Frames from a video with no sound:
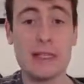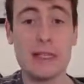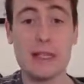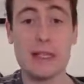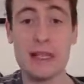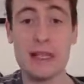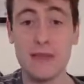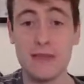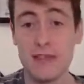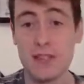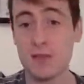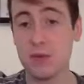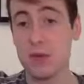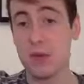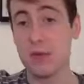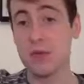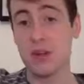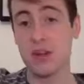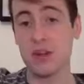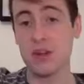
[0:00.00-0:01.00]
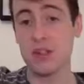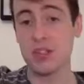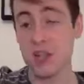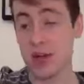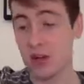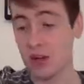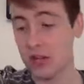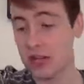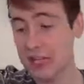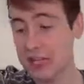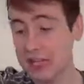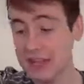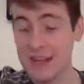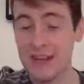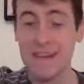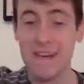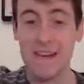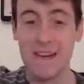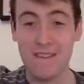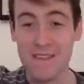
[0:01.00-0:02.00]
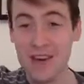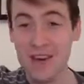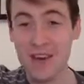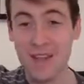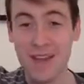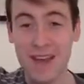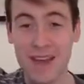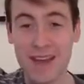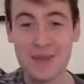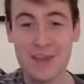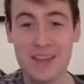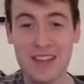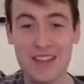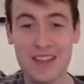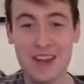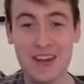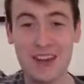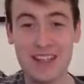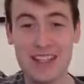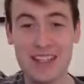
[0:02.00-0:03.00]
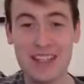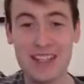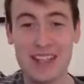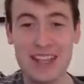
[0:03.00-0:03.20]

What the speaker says: And this week we've got a song, a very famous song.